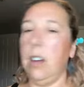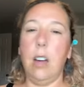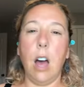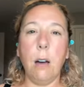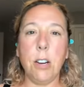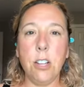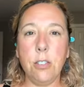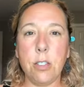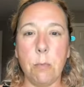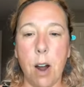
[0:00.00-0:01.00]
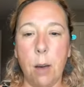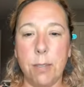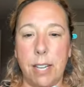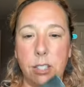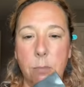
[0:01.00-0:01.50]
I'm gonna use the Brow
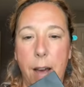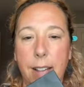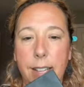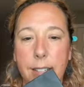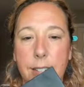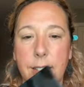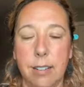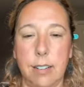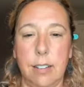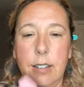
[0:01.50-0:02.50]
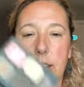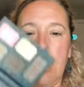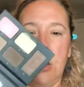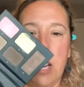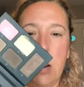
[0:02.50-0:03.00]
Obsession palette in
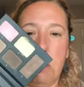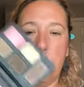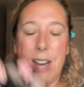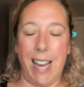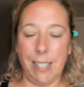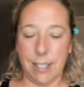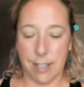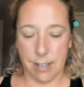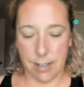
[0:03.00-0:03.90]
the shade Brunette.